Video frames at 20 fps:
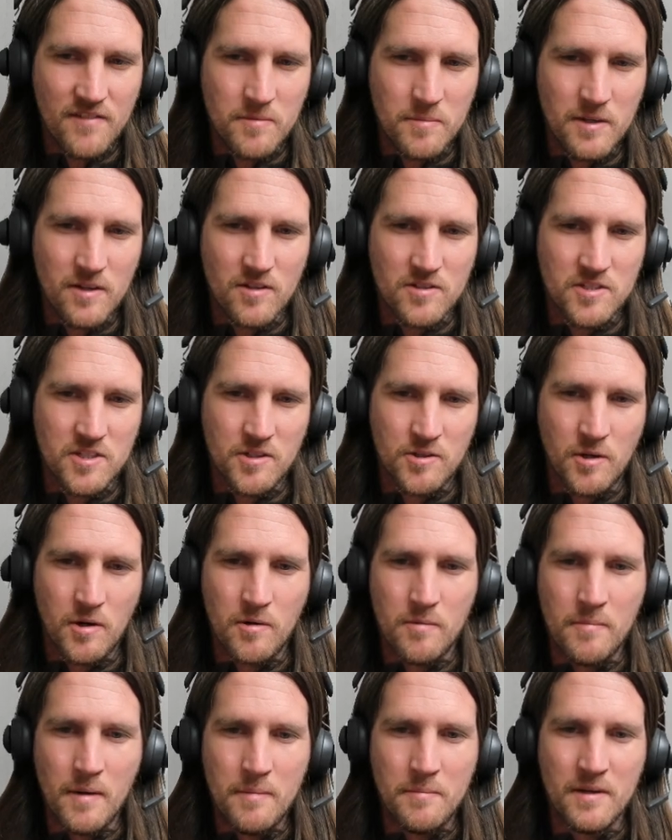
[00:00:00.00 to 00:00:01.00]
to be all 0.
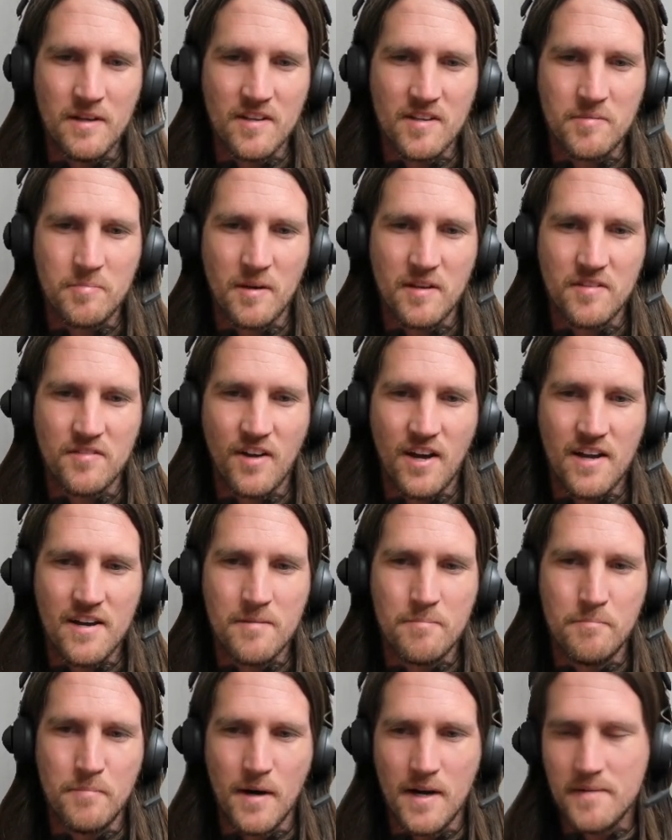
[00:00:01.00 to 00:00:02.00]
It may be unspecified,
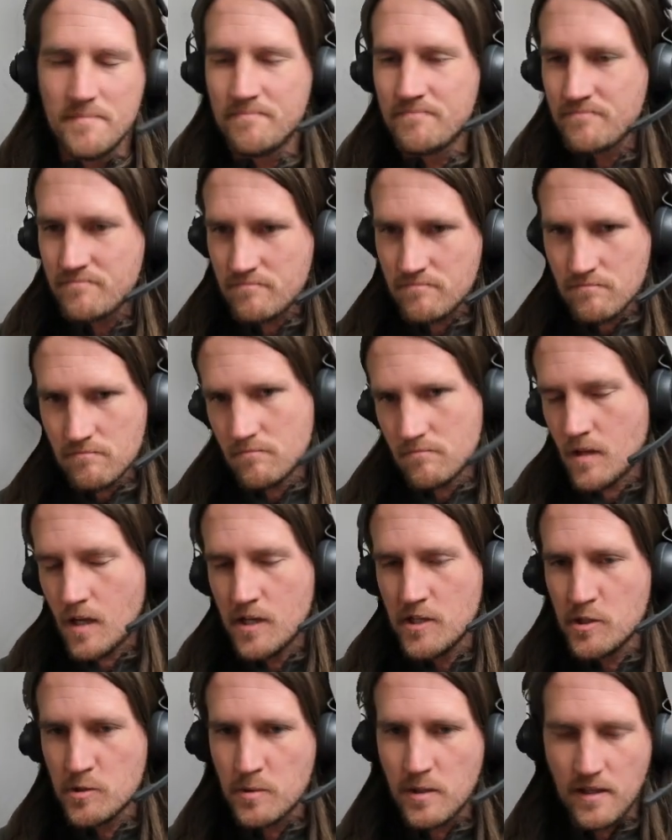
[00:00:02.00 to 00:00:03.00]
but
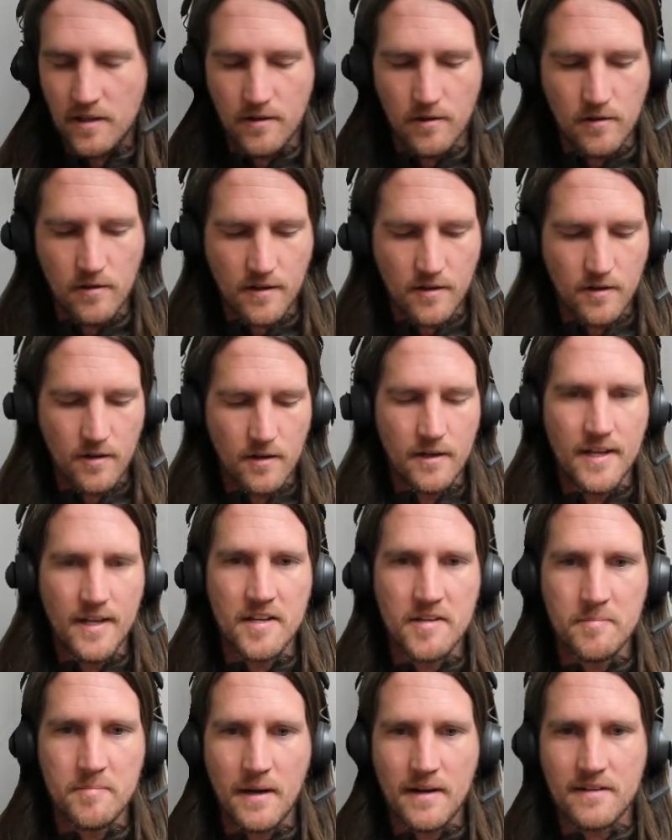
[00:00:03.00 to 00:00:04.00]
you're really only going to
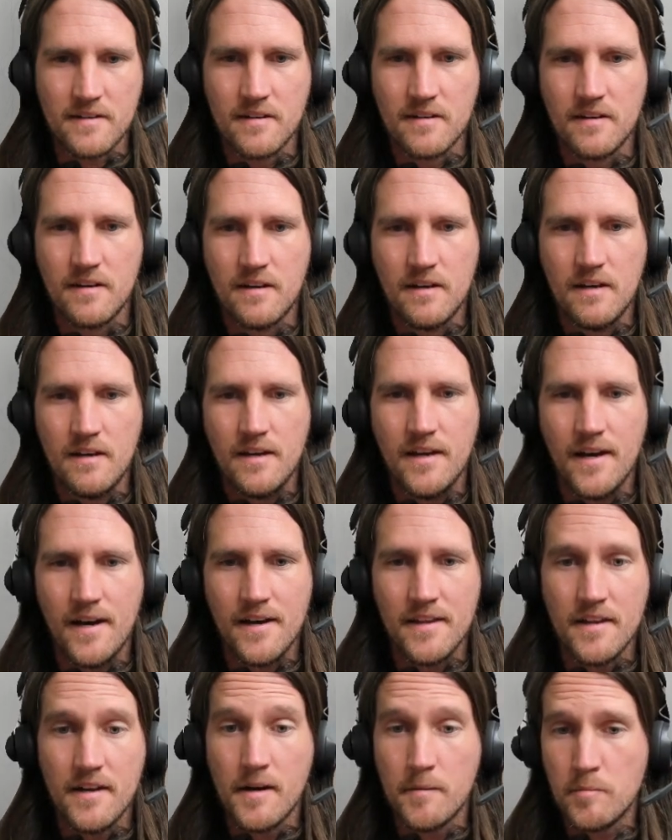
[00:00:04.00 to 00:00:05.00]
inspect
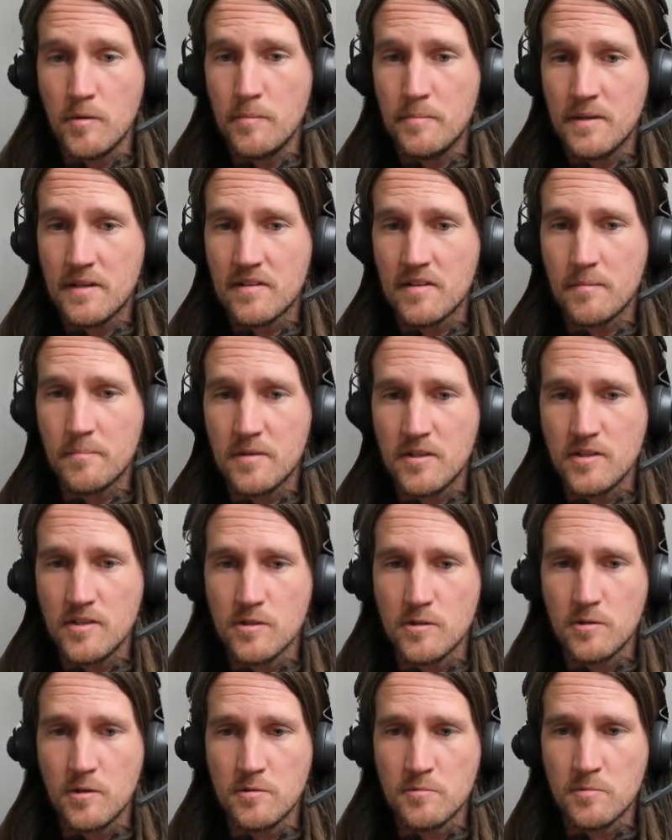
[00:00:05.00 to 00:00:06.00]
the number of bits up to
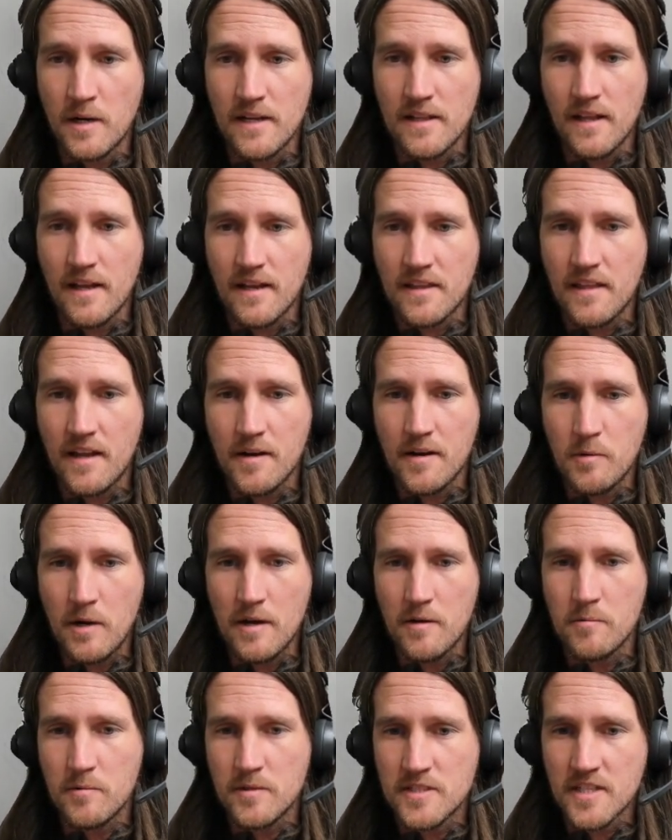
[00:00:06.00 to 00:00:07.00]
your array length
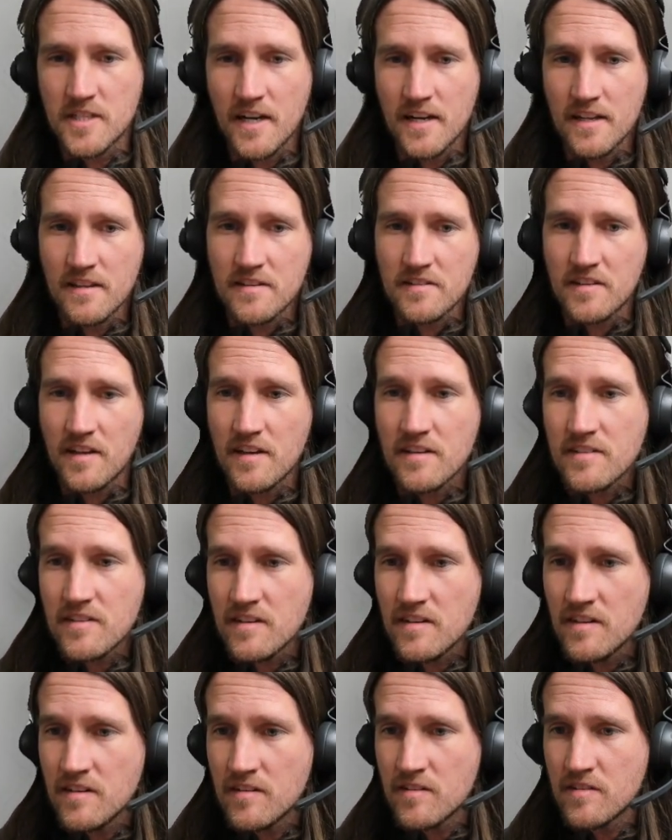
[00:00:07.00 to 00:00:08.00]
anyway, which again in this case
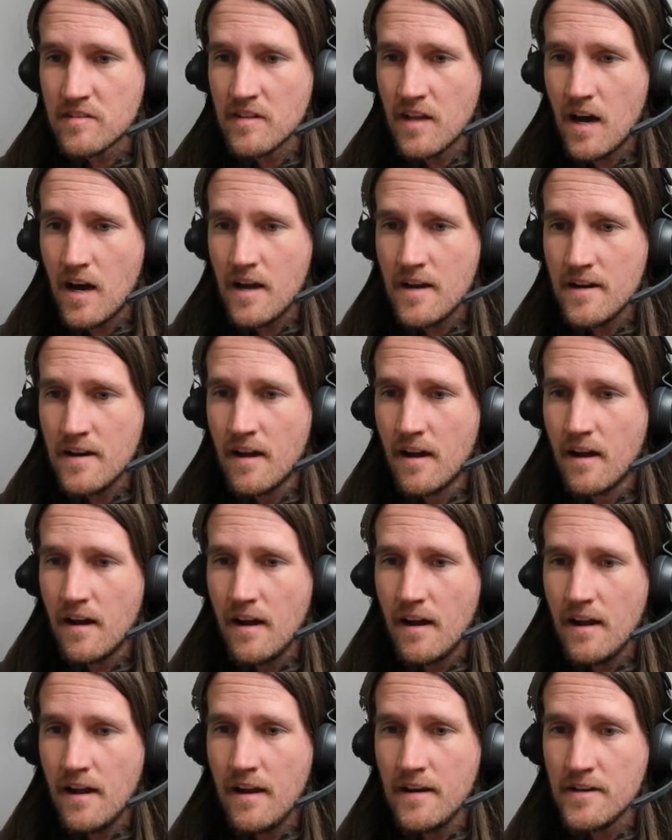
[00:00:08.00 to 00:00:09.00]
is 9.
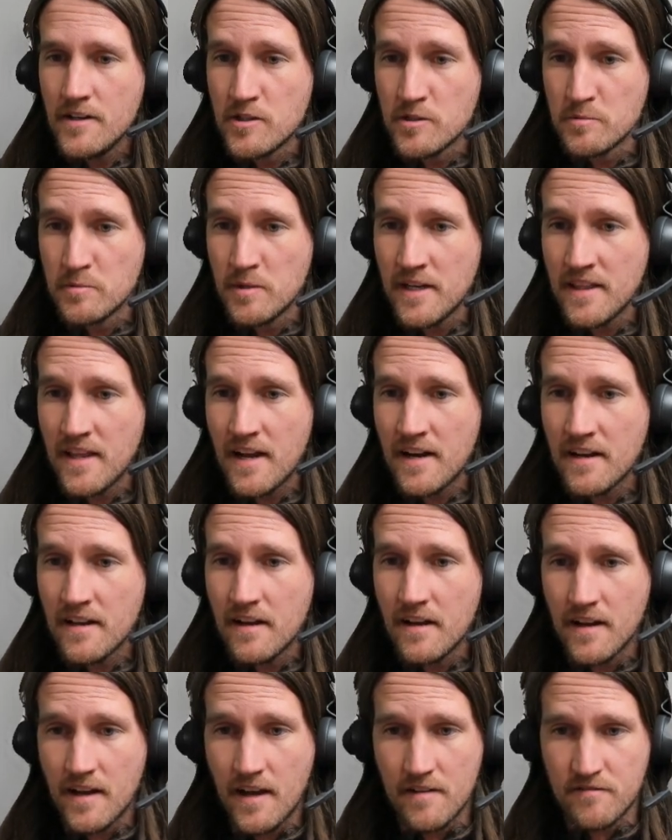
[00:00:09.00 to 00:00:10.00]
And you're reading that
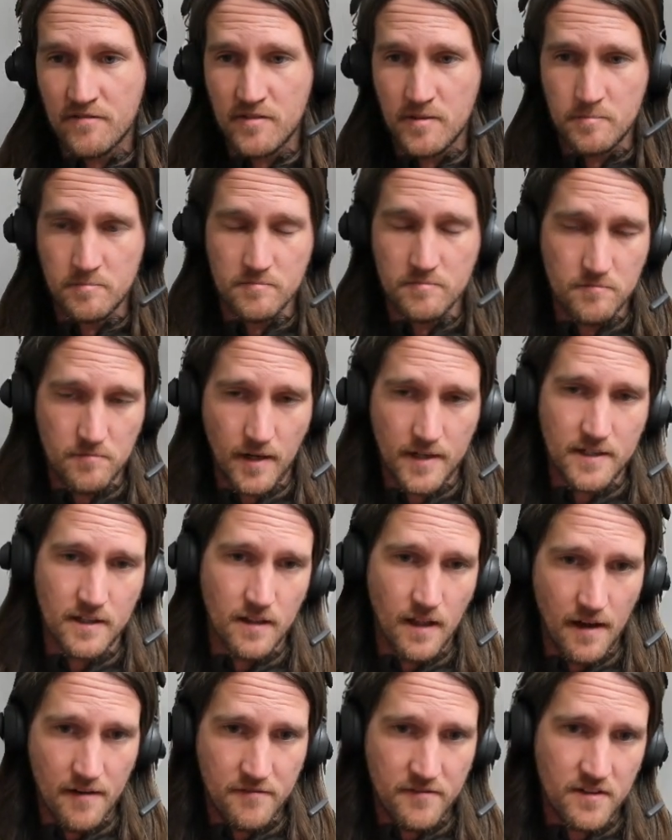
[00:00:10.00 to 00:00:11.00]
again from right to
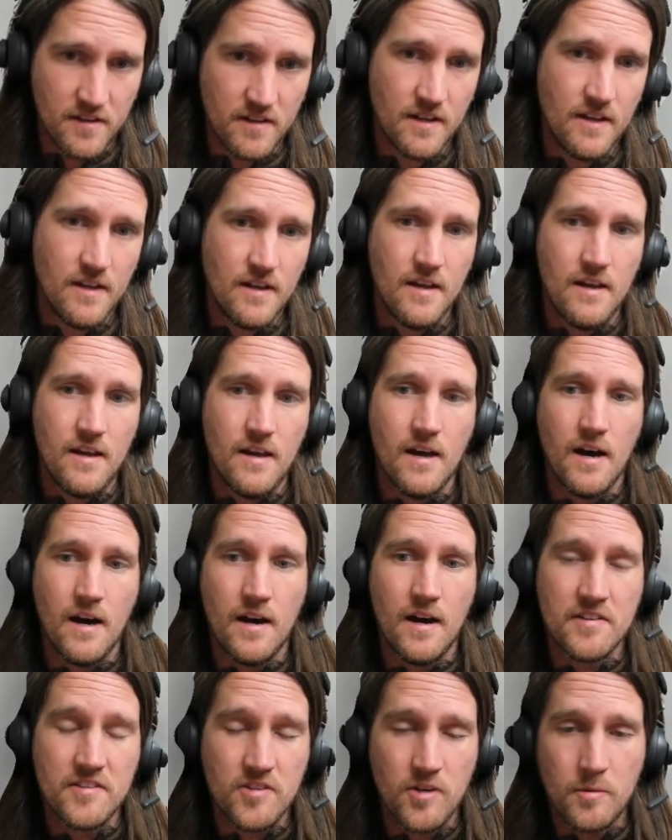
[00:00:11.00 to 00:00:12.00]
left,
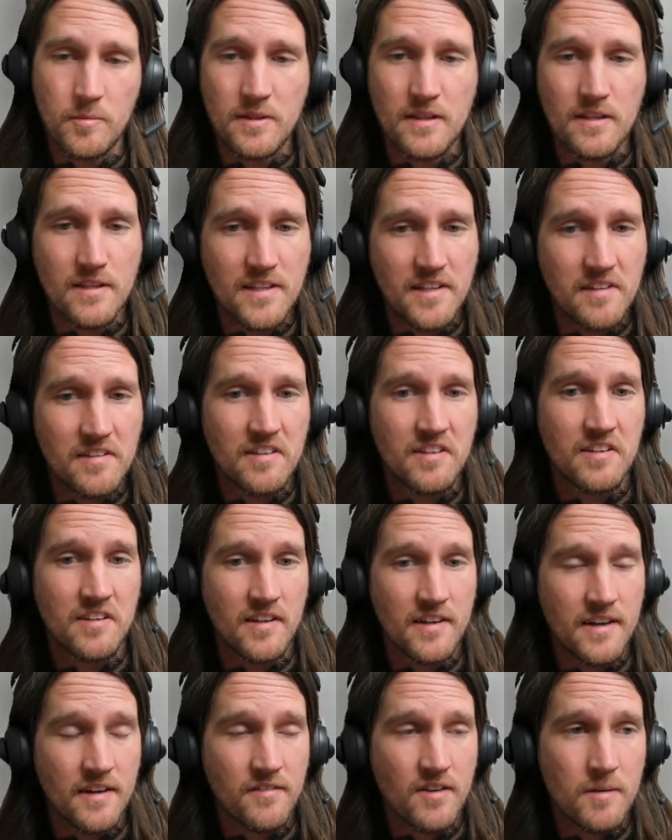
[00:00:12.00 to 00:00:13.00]
starting with the least
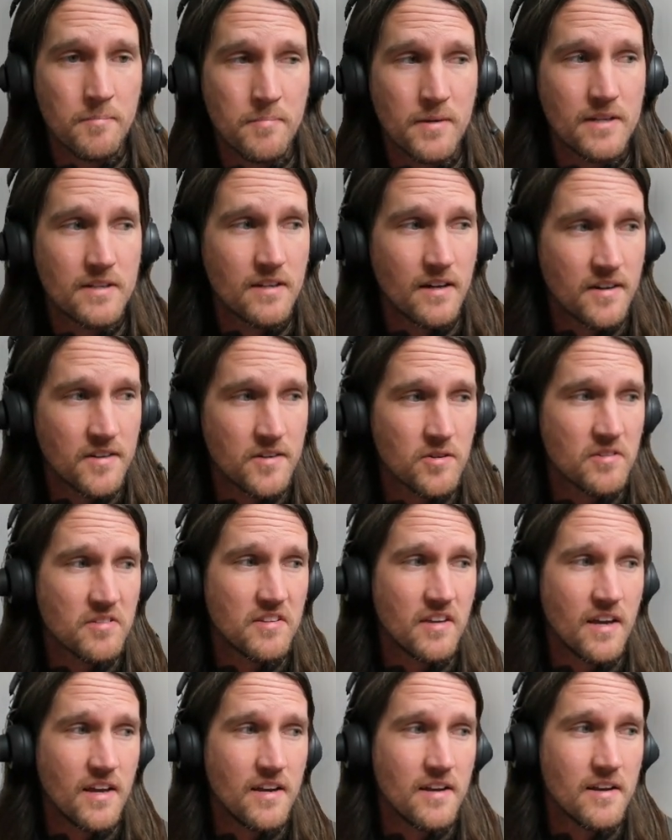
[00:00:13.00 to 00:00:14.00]
significant bit to
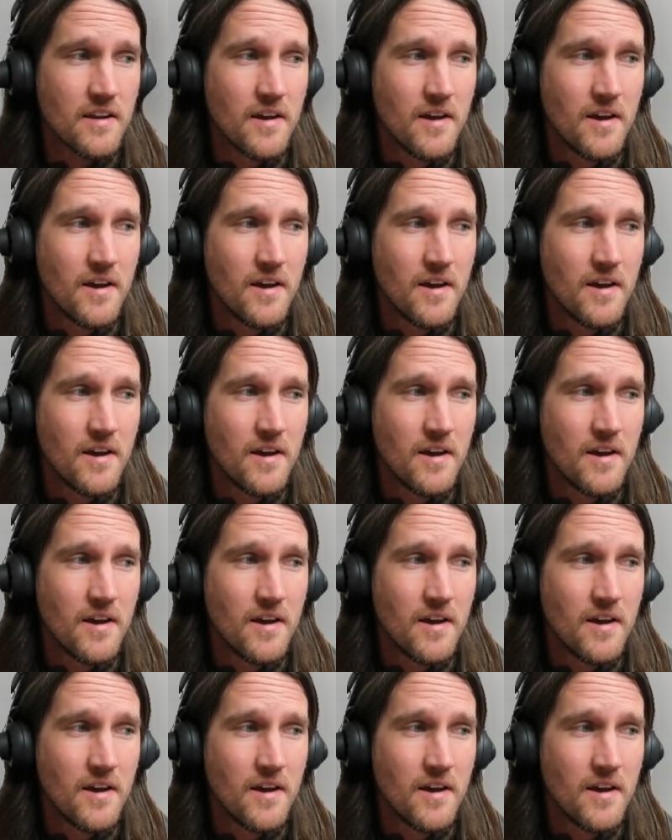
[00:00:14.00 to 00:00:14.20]
understand